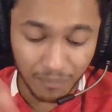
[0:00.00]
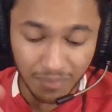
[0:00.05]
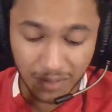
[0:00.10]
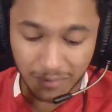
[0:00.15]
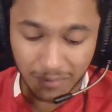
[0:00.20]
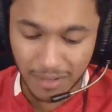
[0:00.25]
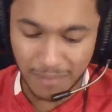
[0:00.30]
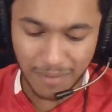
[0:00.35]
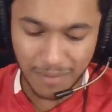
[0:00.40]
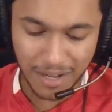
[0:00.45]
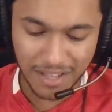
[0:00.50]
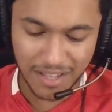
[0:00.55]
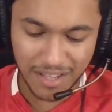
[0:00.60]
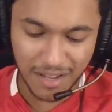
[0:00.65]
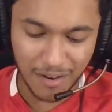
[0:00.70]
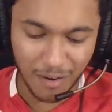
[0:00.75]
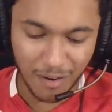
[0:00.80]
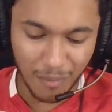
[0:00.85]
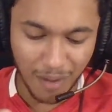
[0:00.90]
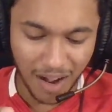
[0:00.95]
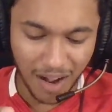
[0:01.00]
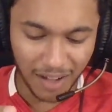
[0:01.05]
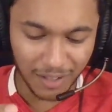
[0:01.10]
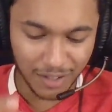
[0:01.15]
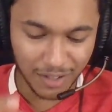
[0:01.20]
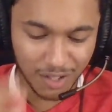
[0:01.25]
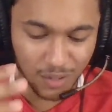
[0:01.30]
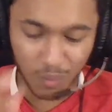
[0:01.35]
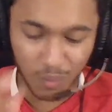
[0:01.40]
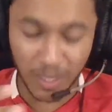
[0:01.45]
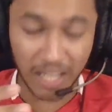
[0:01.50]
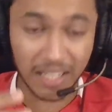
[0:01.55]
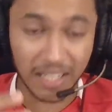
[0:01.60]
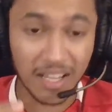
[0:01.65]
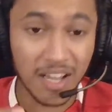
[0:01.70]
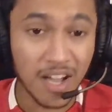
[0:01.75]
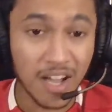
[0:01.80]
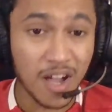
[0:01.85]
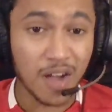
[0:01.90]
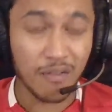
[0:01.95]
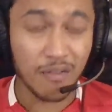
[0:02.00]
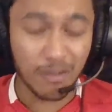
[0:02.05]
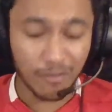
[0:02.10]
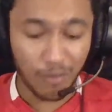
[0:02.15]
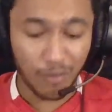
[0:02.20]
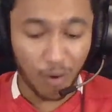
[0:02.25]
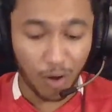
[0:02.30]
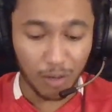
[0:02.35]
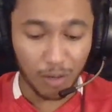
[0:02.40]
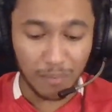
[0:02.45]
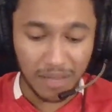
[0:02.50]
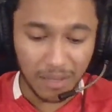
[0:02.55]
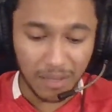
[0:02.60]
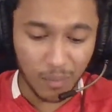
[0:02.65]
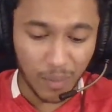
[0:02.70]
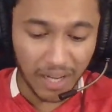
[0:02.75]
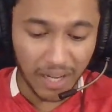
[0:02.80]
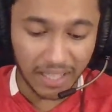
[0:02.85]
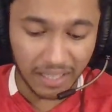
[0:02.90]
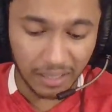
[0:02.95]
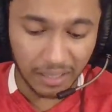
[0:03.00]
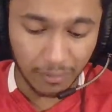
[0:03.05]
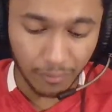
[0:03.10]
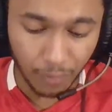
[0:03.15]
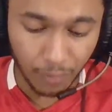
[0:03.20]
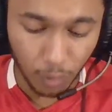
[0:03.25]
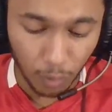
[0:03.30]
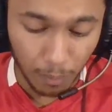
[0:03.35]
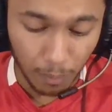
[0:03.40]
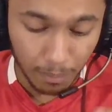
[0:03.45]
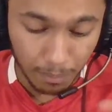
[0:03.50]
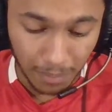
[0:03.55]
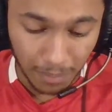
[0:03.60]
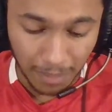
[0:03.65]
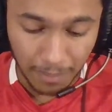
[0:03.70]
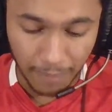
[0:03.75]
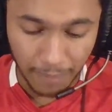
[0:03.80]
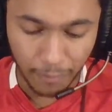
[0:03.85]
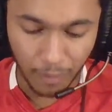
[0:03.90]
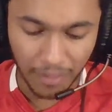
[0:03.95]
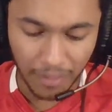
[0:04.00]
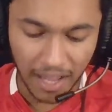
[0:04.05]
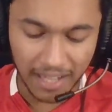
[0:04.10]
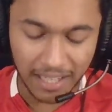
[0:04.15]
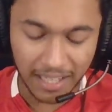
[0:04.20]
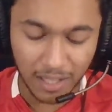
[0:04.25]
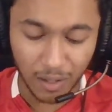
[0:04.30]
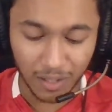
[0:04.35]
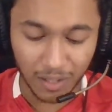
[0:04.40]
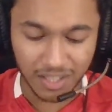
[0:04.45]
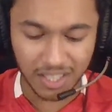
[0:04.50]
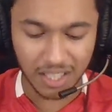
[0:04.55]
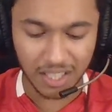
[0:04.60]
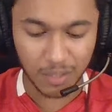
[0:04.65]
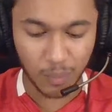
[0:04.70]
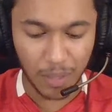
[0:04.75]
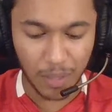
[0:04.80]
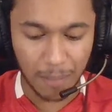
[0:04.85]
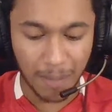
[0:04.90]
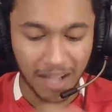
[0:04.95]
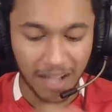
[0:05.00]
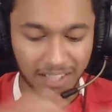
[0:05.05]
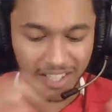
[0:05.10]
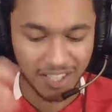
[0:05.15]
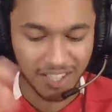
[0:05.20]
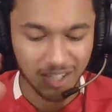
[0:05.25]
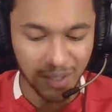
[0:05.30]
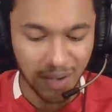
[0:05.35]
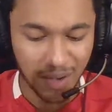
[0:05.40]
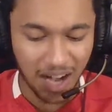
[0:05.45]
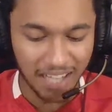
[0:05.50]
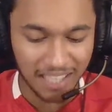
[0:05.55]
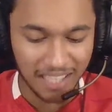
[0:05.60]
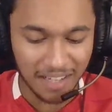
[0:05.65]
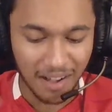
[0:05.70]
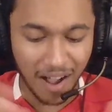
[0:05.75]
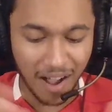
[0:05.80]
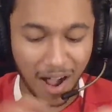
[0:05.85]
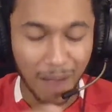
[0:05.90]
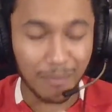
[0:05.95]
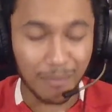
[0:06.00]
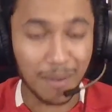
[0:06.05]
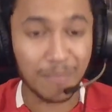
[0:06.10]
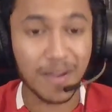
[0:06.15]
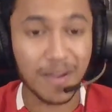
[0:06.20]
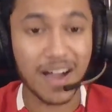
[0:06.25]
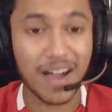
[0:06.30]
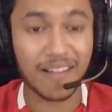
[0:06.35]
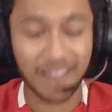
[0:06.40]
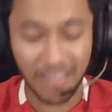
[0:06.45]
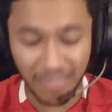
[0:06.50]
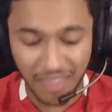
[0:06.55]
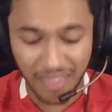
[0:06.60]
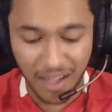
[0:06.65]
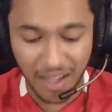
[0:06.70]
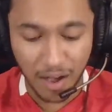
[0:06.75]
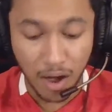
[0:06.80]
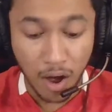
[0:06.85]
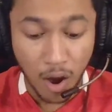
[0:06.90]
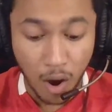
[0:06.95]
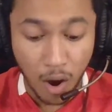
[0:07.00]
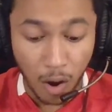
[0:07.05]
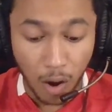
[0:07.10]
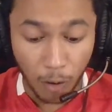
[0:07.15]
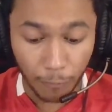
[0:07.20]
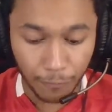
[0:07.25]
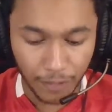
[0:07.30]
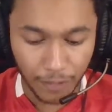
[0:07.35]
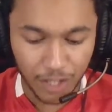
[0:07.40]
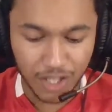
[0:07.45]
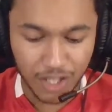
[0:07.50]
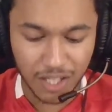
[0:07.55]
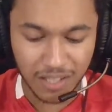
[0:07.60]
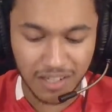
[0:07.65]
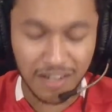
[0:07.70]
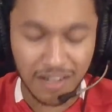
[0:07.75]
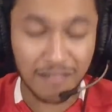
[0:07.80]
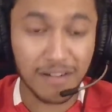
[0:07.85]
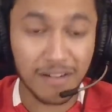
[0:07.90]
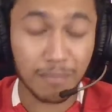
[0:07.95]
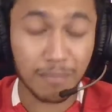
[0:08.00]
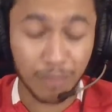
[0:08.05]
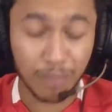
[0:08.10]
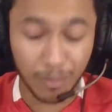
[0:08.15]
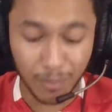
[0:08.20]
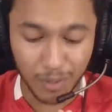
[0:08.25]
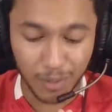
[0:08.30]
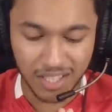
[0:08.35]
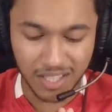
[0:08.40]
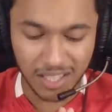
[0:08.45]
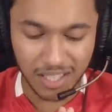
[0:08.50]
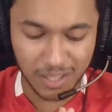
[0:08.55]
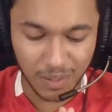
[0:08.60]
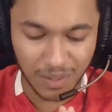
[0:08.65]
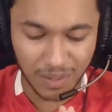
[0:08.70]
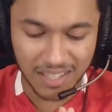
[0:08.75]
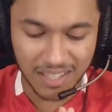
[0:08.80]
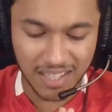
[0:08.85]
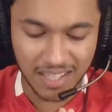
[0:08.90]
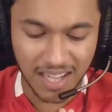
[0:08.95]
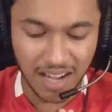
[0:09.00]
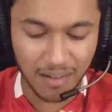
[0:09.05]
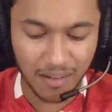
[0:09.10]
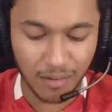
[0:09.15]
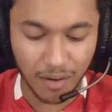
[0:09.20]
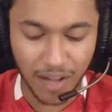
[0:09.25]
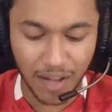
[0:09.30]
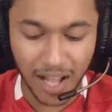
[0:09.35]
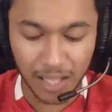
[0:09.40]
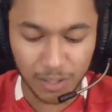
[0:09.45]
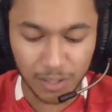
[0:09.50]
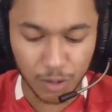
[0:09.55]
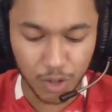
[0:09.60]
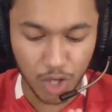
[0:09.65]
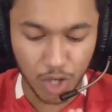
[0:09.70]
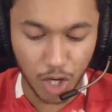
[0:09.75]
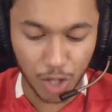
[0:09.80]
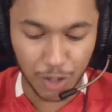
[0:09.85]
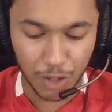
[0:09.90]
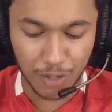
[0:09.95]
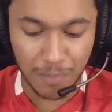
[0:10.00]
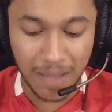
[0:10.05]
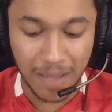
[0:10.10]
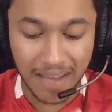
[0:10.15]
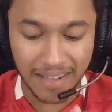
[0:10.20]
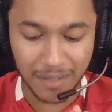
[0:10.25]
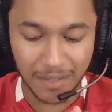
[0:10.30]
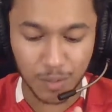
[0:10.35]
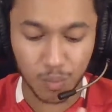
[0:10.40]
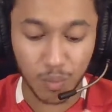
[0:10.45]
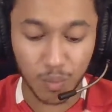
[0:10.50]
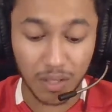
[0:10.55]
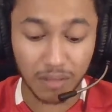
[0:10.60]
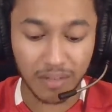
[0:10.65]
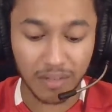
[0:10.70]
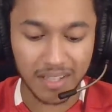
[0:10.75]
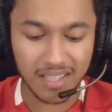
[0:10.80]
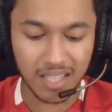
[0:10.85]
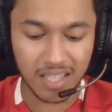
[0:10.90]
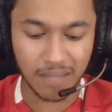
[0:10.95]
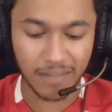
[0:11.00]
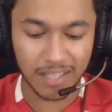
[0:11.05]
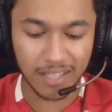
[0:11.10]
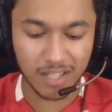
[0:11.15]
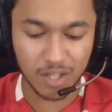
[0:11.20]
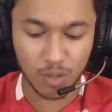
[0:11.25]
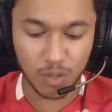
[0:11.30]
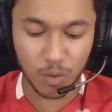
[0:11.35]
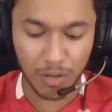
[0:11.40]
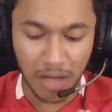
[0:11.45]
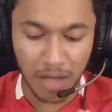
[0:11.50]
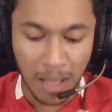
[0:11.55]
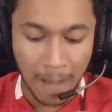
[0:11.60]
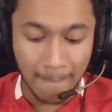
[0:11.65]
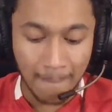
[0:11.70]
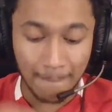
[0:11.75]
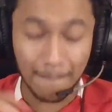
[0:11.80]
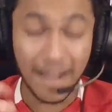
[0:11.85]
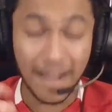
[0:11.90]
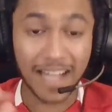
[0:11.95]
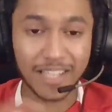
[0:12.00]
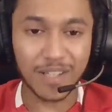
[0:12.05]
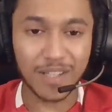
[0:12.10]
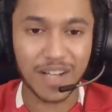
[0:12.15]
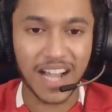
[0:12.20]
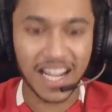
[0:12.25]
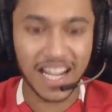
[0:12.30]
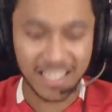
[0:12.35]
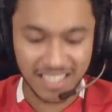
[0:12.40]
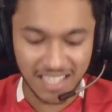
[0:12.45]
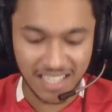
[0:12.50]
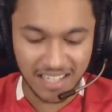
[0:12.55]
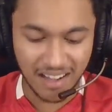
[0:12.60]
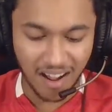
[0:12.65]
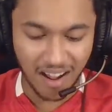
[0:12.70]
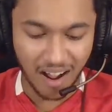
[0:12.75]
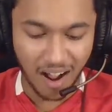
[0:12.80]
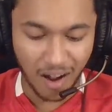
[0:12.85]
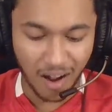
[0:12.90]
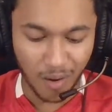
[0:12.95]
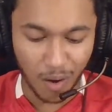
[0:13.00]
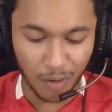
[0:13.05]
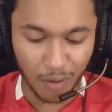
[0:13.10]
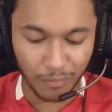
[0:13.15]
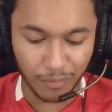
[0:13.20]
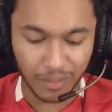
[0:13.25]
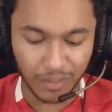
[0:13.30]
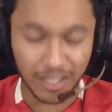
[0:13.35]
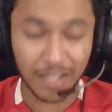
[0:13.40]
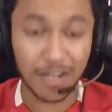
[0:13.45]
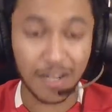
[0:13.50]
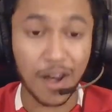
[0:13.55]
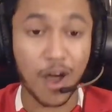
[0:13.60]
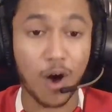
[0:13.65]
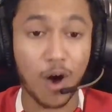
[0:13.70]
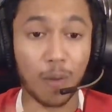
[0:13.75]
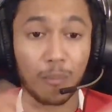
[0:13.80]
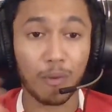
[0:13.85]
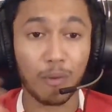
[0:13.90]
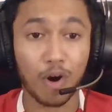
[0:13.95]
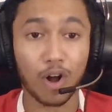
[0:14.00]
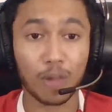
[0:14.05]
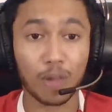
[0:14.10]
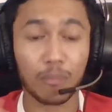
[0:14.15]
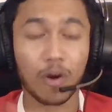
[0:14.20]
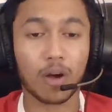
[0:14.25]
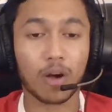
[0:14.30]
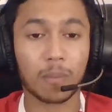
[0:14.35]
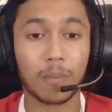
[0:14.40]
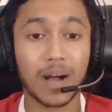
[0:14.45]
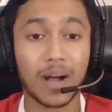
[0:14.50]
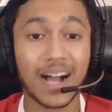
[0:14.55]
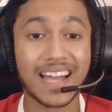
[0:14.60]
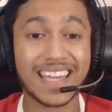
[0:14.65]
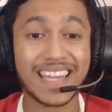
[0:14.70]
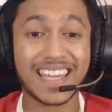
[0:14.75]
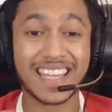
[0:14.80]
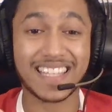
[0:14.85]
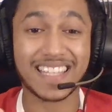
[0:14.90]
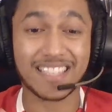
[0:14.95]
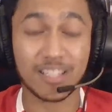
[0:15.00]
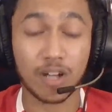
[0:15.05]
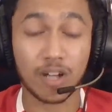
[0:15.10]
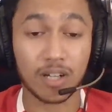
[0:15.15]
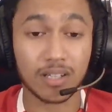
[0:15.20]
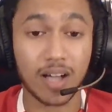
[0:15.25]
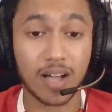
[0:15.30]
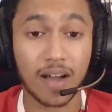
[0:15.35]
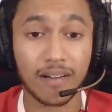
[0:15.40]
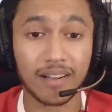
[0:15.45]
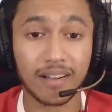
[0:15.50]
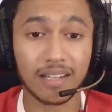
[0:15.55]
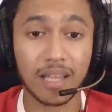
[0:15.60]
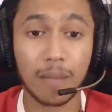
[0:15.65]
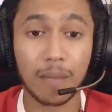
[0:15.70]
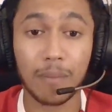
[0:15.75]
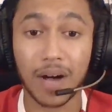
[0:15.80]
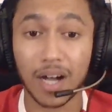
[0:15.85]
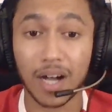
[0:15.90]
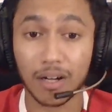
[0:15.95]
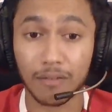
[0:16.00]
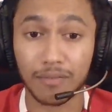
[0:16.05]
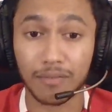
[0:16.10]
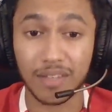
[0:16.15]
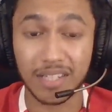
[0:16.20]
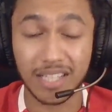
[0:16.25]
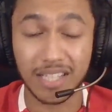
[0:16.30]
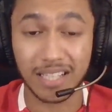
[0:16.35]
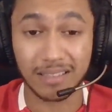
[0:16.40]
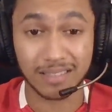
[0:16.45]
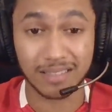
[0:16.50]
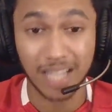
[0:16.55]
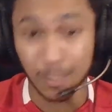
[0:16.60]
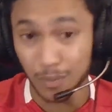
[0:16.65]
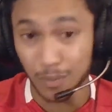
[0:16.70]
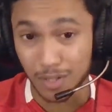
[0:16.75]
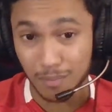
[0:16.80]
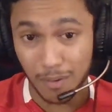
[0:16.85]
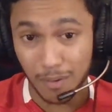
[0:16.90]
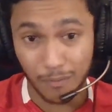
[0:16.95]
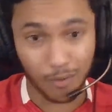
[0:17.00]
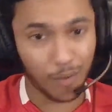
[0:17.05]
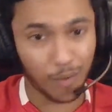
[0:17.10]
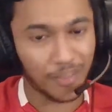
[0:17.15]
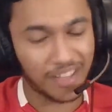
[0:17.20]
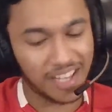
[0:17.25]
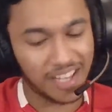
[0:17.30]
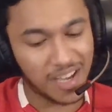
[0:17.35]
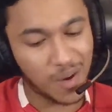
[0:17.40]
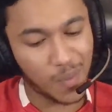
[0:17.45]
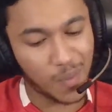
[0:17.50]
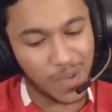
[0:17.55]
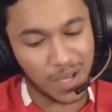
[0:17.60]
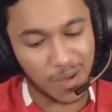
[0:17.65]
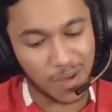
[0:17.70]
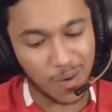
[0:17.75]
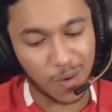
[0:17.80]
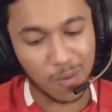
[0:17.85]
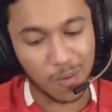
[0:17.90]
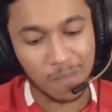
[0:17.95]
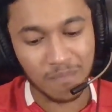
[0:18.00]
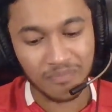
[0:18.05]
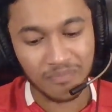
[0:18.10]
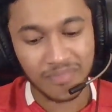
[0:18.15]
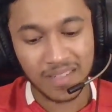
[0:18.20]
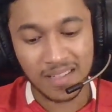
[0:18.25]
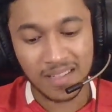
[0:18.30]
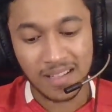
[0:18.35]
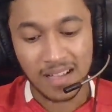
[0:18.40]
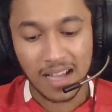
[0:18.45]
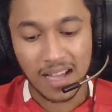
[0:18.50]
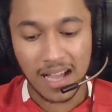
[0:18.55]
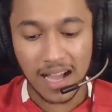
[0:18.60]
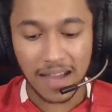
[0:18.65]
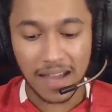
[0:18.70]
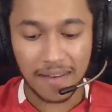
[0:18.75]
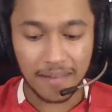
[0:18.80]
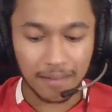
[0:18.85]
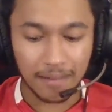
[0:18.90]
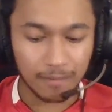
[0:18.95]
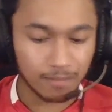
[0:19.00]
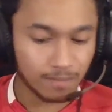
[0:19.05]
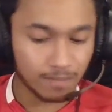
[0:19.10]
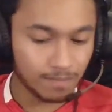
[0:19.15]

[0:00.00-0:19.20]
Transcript: Fabrizio Romano's tweet we've all been waiting for. But before that, he also did tweet, Manchester United are preparing their official contract proposal to Cristiano Ronaldo. George Mendes will receive it soon. Man United are confident now. Paul Pogba is not currently a part of the deal. That was before the Here We Go. And